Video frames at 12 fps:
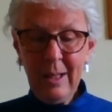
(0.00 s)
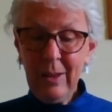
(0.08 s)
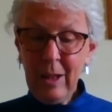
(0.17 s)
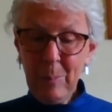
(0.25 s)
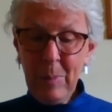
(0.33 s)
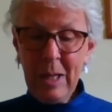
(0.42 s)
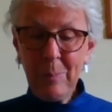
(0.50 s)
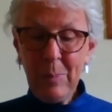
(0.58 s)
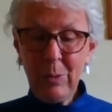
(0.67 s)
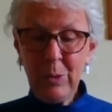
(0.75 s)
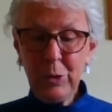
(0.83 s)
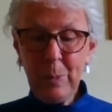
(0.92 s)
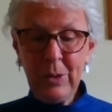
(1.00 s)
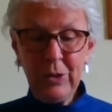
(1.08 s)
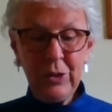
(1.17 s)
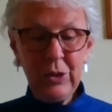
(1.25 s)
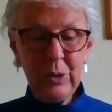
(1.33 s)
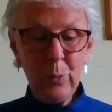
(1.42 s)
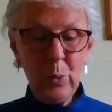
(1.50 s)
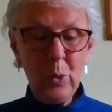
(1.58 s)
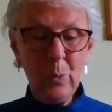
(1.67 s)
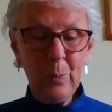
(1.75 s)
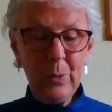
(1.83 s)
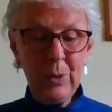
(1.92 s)
There might be responses of
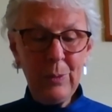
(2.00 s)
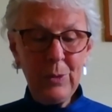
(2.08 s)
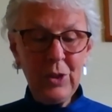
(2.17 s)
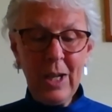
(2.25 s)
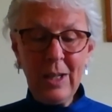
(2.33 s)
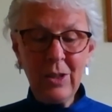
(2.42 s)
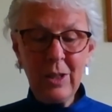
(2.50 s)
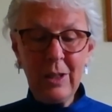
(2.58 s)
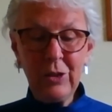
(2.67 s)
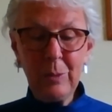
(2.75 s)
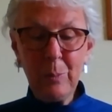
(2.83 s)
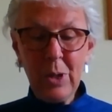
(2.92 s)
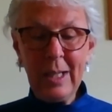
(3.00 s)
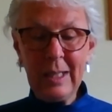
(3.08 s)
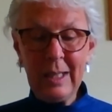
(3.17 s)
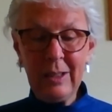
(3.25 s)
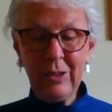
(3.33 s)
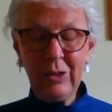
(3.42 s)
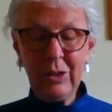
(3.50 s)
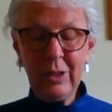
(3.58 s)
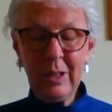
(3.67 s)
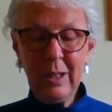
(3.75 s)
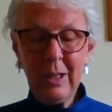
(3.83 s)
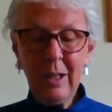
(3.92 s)
warmth, of tenderness and brightness.
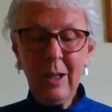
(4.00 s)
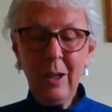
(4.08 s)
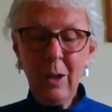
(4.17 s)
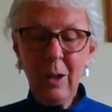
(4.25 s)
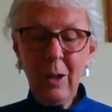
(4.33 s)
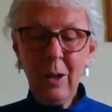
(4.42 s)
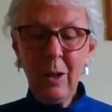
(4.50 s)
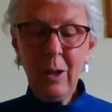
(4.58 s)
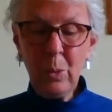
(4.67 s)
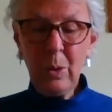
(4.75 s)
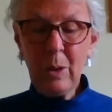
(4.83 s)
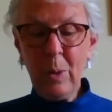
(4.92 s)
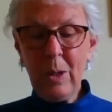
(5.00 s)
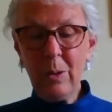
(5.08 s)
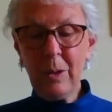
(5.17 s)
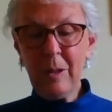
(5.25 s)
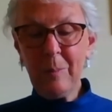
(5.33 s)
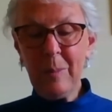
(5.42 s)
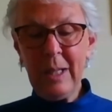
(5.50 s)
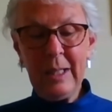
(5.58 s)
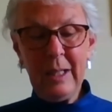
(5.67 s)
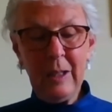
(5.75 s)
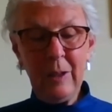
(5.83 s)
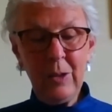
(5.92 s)
All are welcome and
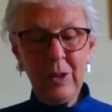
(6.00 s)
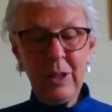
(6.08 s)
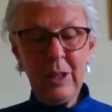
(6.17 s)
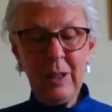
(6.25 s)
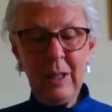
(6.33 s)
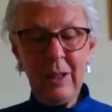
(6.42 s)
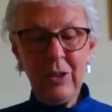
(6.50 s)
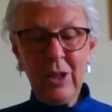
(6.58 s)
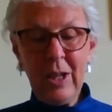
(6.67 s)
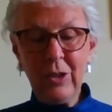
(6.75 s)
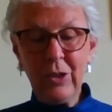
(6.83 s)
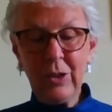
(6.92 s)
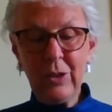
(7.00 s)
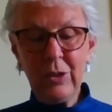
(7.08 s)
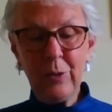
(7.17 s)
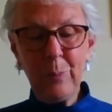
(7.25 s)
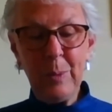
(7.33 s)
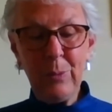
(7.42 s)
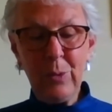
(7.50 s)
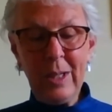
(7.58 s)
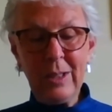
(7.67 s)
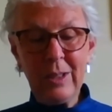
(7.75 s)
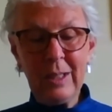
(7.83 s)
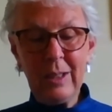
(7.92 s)
included in the intentions of
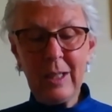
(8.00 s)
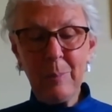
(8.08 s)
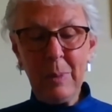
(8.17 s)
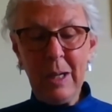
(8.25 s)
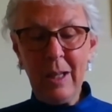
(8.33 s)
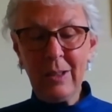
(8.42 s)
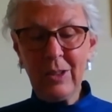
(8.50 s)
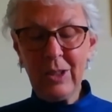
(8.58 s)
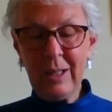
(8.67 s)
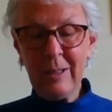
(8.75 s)
befriending that are planted.